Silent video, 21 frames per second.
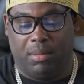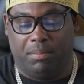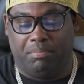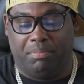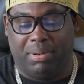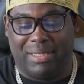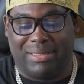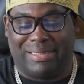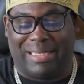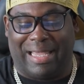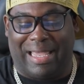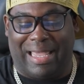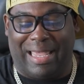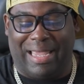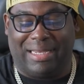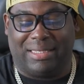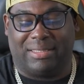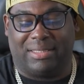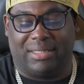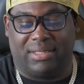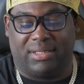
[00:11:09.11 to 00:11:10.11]
but the
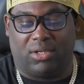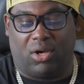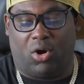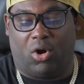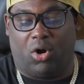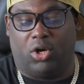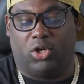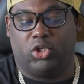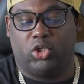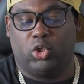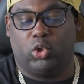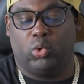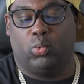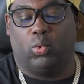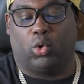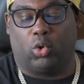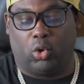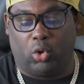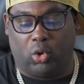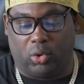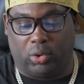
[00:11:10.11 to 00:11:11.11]
exits are too
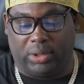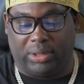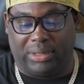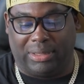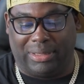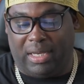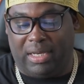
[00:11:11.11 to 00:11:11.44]
early.